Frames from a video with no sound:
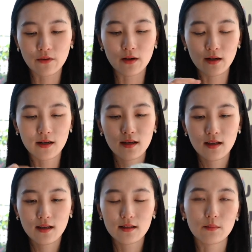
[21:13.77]
for
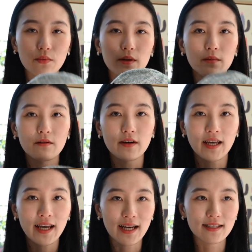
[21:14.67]
the brim of a
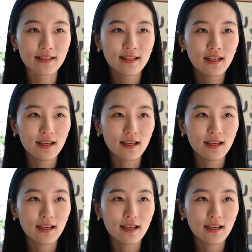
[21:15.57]
hat,